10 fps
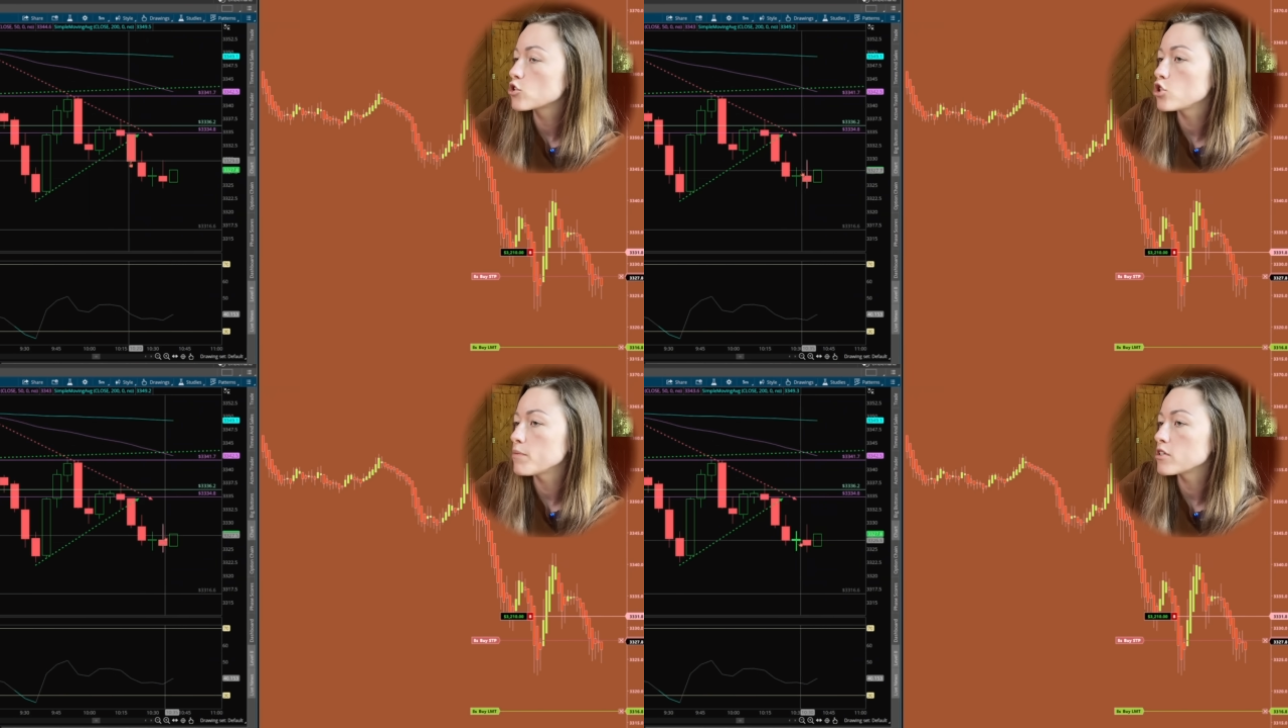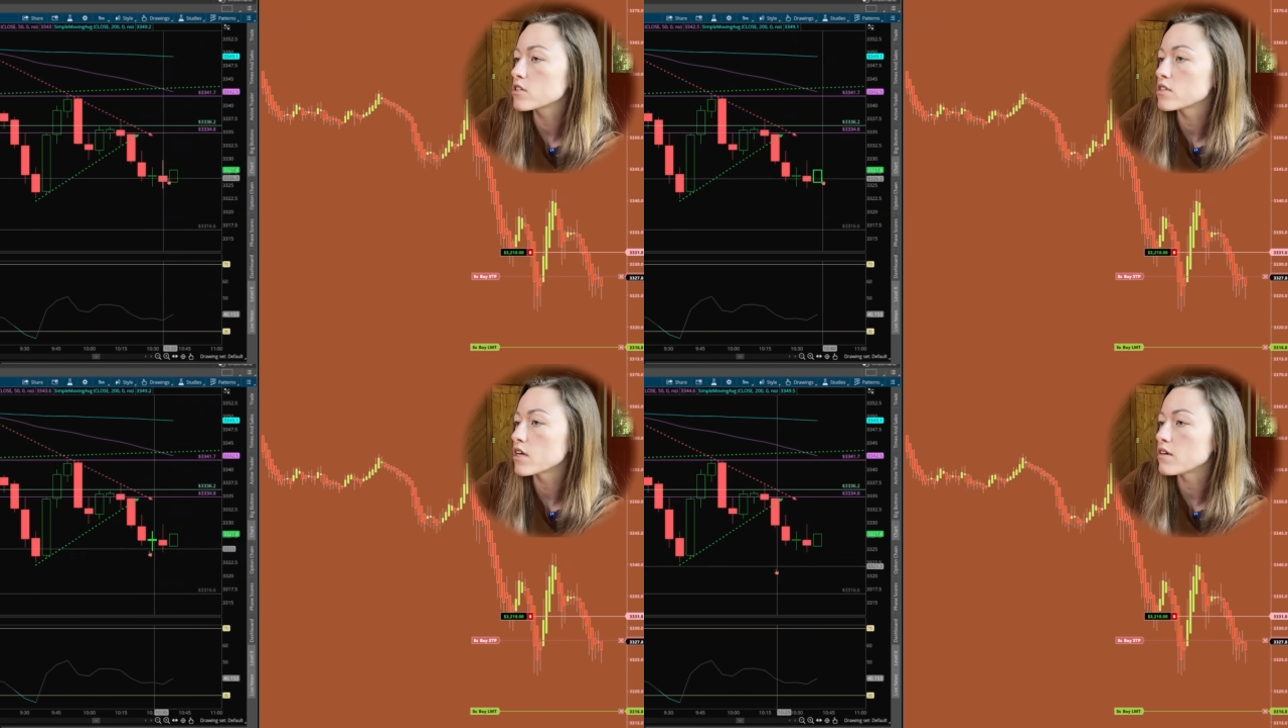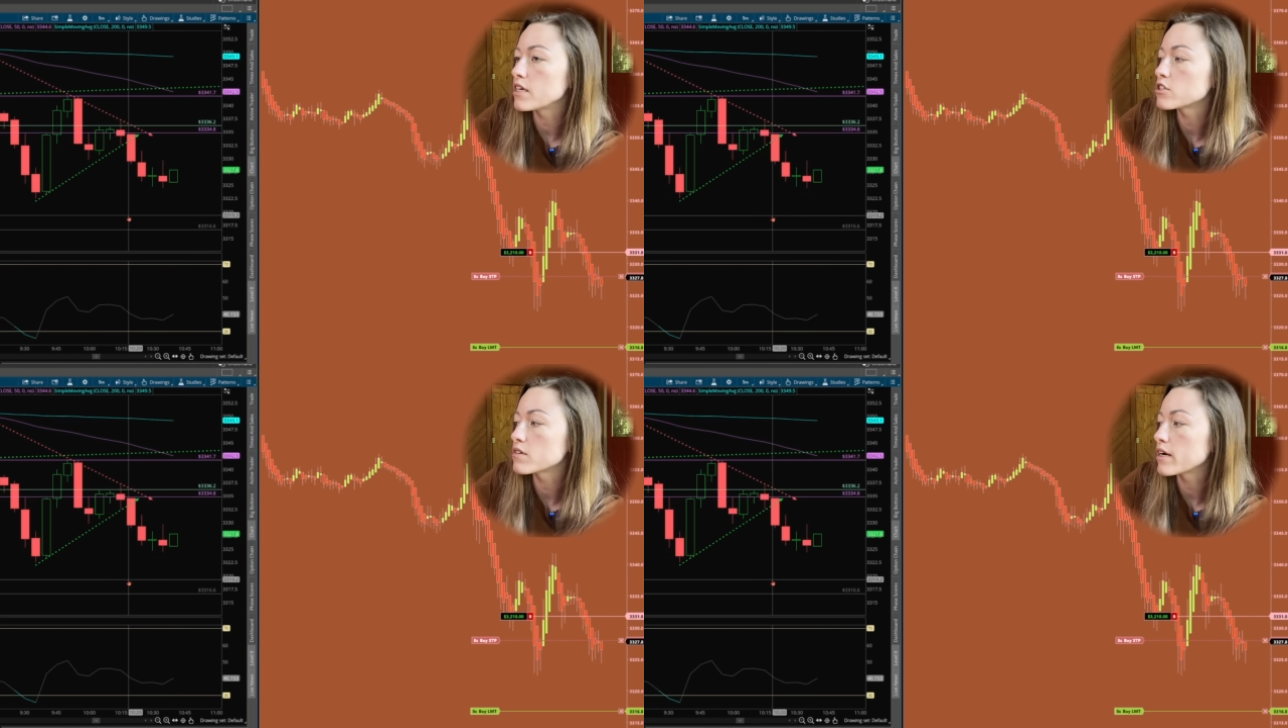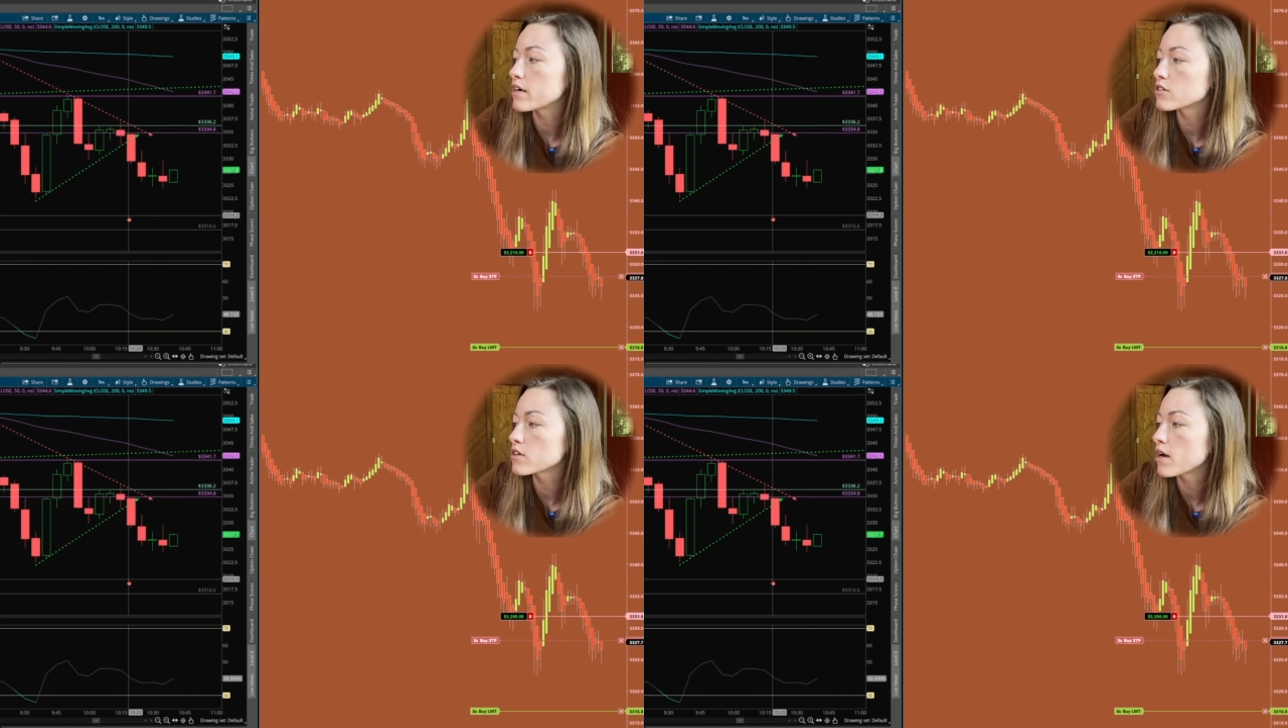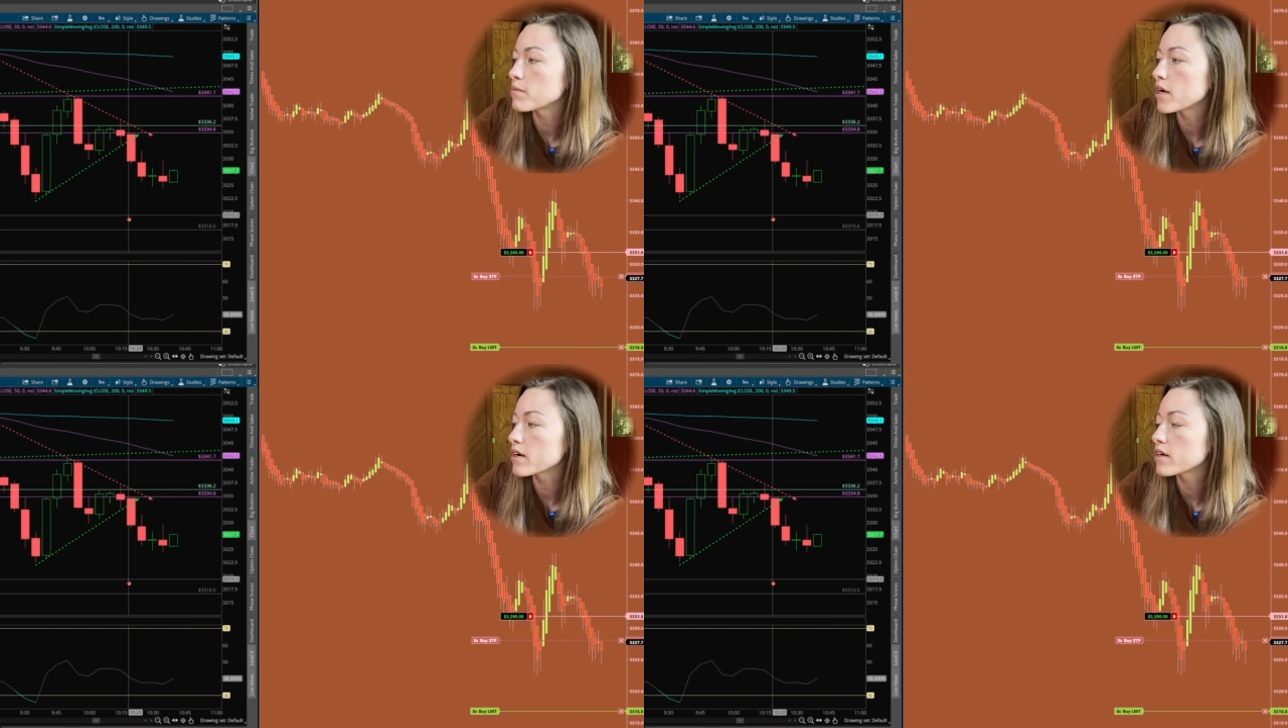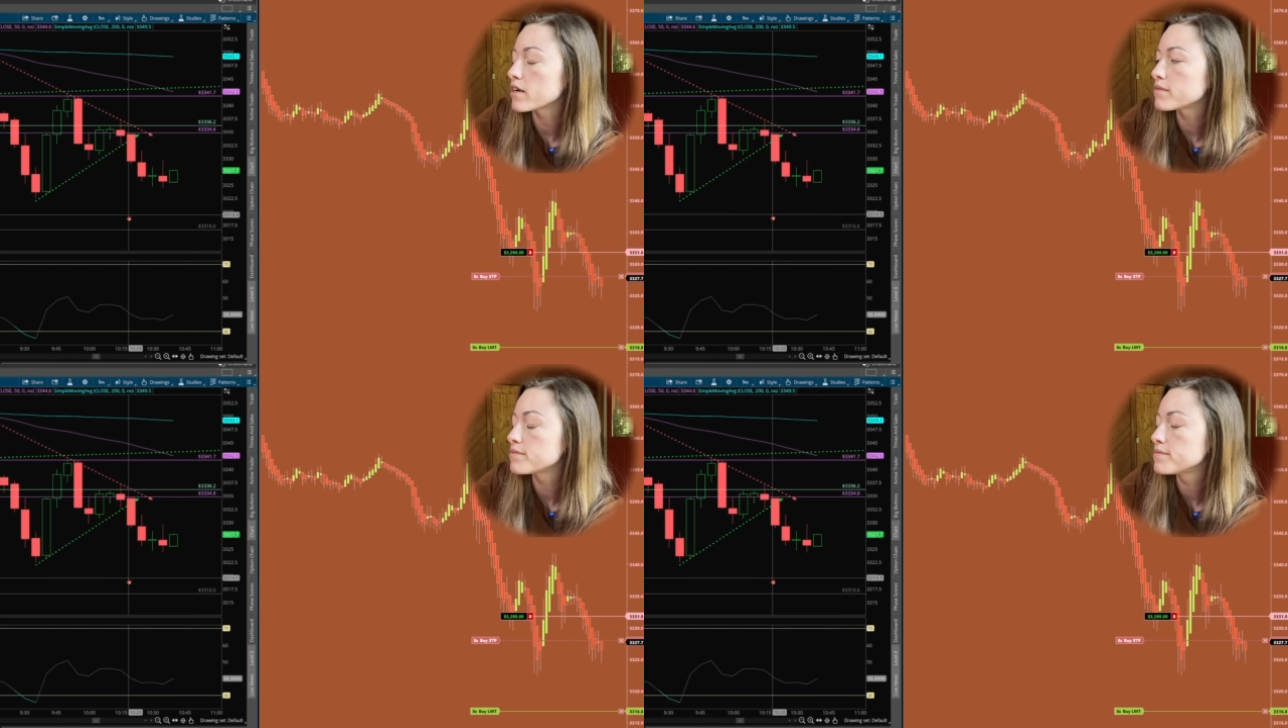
too much consolidation right here, so I'm not gonna